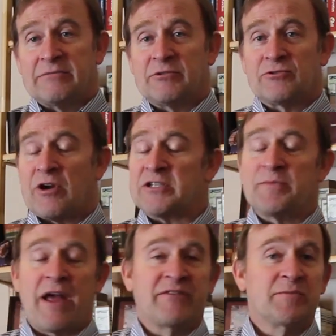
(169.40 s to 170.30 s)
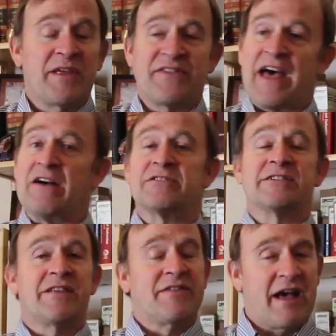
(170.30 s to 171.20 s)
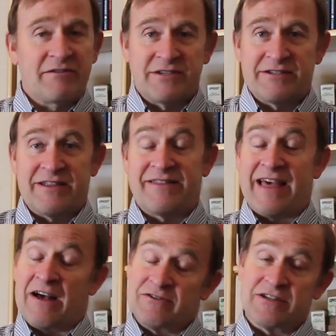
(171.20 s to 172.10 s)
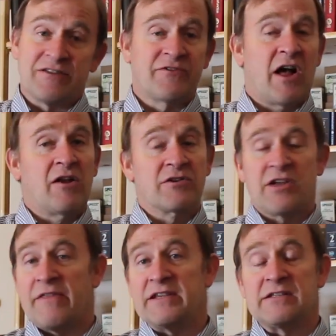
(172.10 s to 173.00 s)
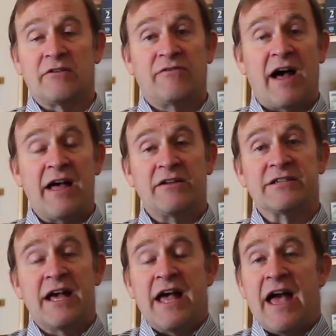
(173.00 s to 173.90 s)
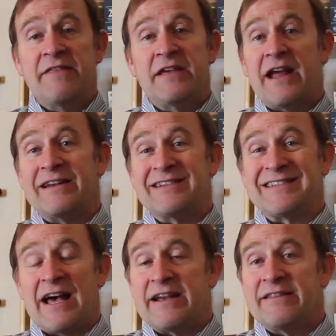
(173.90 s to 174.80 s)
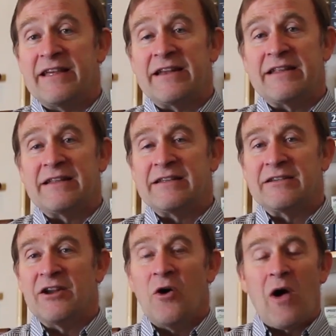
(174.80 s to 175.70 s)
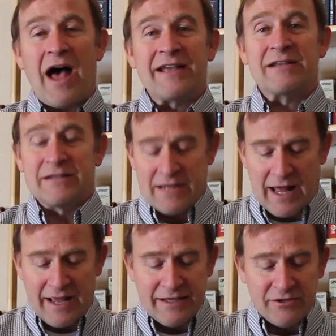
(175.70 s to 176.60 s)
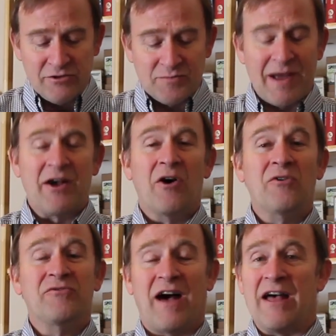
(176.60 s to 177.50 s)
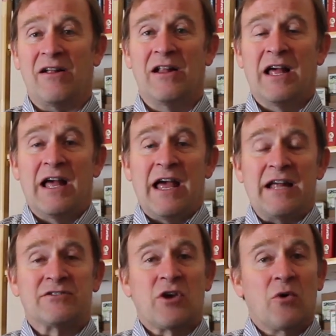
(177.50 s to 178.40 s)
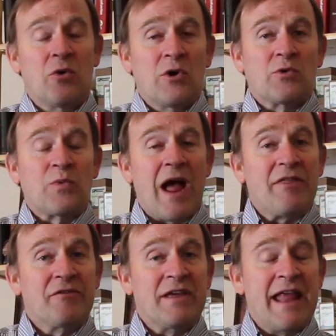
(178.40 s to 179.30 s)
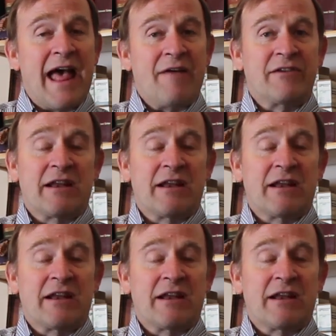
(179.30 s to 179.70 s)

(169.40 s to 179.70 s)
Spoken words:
trust me, I've spent thousands and thousands and thousands of dollars on these little vials, and then I decided that, you know, I could use my own vial. And so rather than having an